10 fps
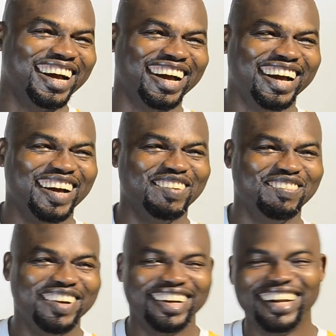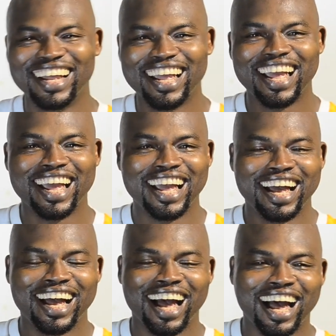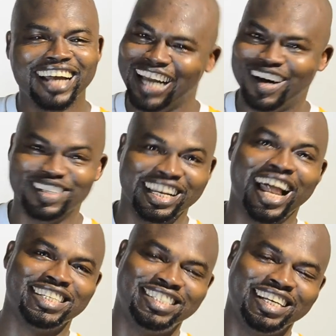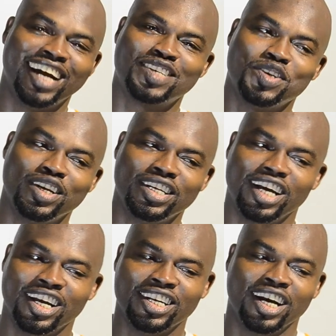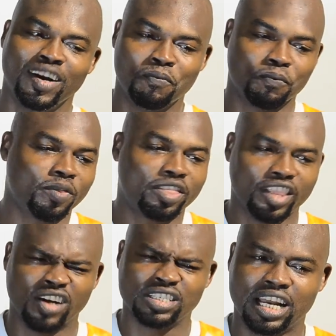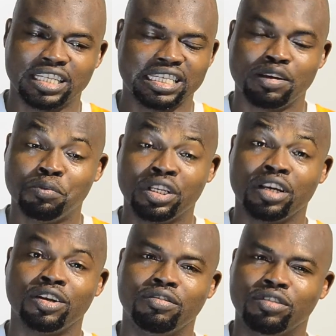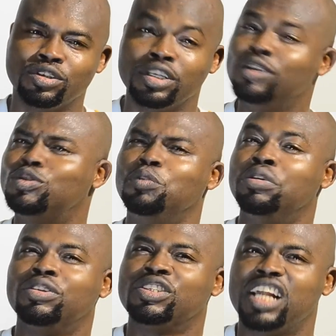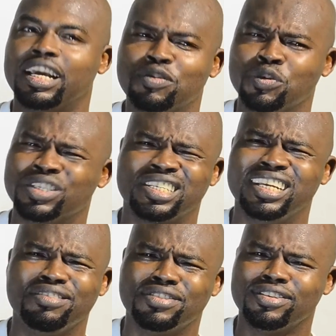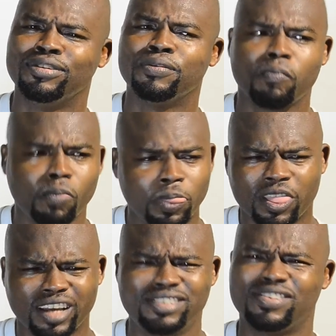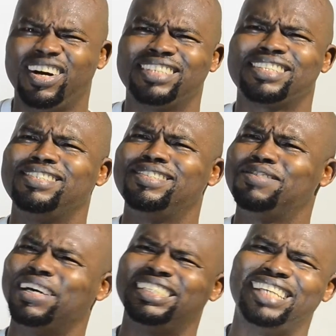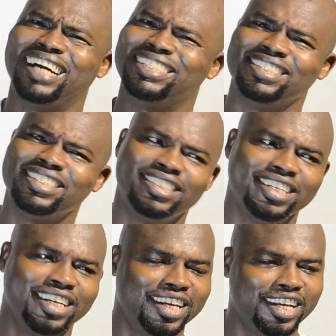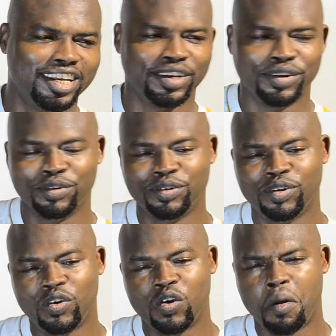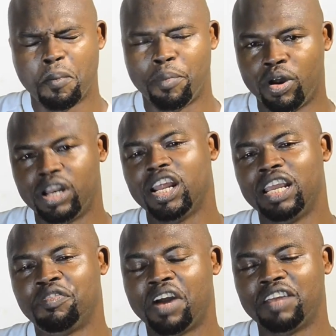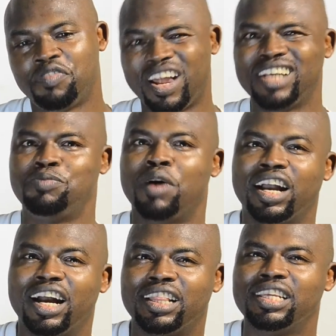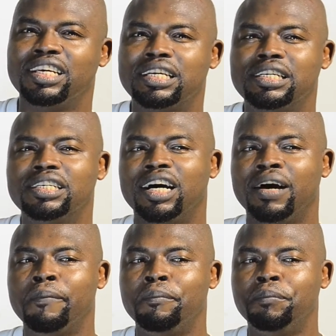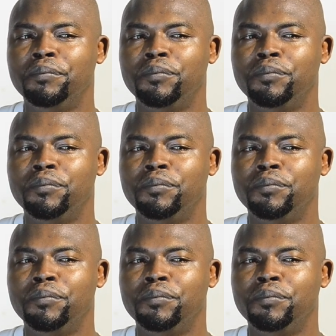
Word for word: um, that was the last day actually, and um, that the last time he beat any of us. He used to beat us like we were slaves, you know. I used to ask, is this my daddy? You know. But if I flash back, I think um,